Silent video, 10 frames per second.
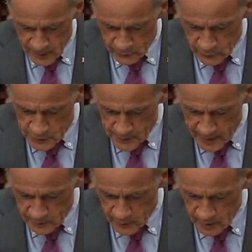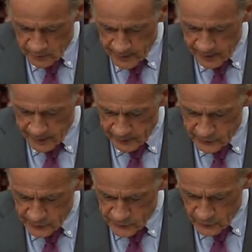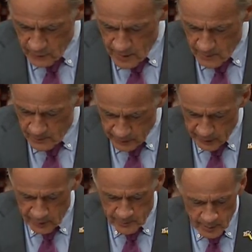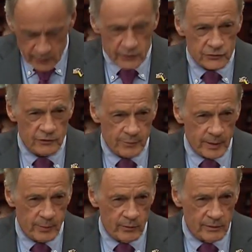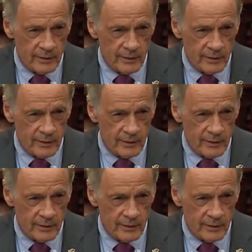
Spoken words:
to expand broadband access for literally millions of people